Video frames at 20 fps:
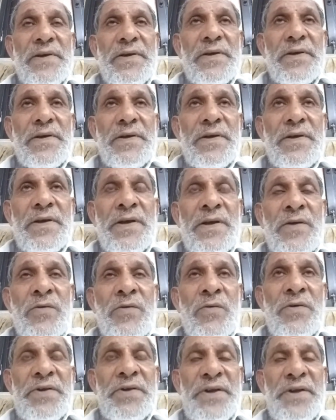a
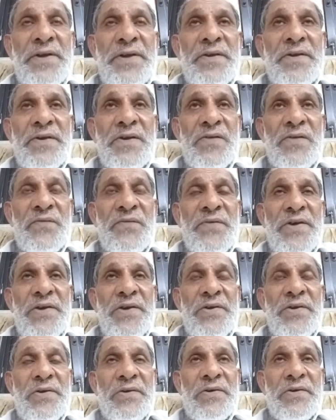chronic renal failure,
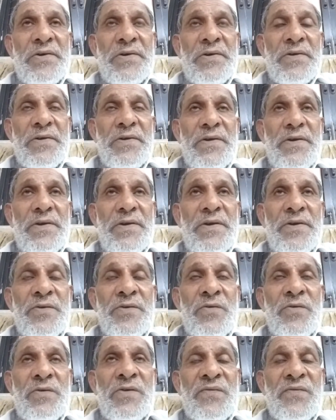you will
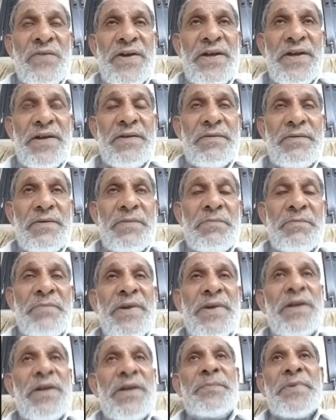find many
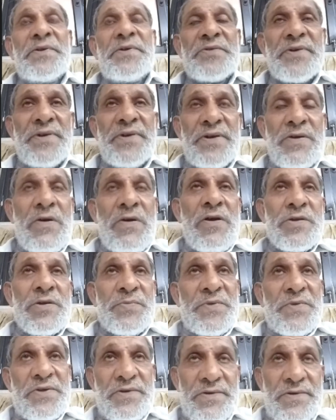patients in hospitals.